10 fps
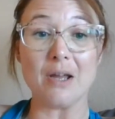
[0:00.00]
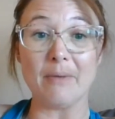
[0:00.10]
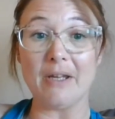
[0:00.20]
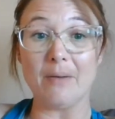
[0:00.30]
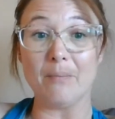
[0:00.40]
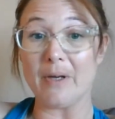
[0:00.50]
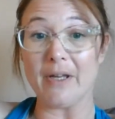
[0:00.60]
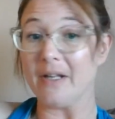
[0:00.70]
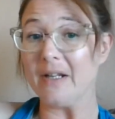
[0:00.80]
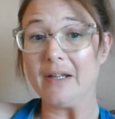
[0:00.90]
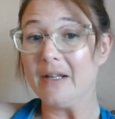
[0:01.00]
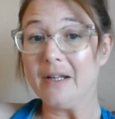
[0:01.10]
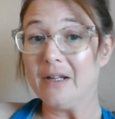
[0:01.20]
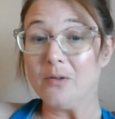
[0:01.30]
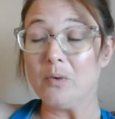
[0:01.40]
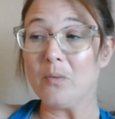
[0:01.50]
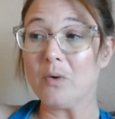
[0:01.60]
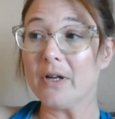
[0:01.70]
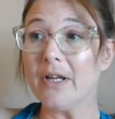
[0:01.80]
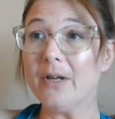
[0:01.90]
I mean, but when
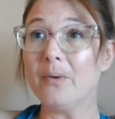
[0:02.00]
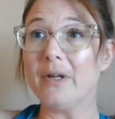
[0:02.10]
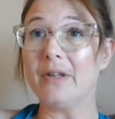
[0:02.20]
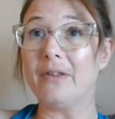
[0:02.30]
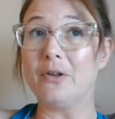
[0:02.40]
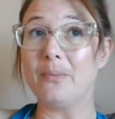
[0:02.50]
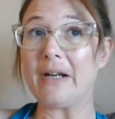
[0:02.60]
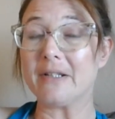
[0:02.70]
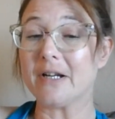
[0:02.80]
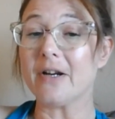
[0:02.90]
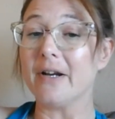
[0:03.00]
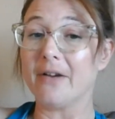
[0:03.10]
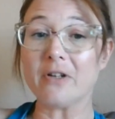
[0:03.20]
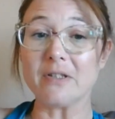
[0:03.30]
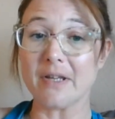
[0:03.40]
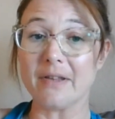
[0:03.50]
working with humanitarian efforts,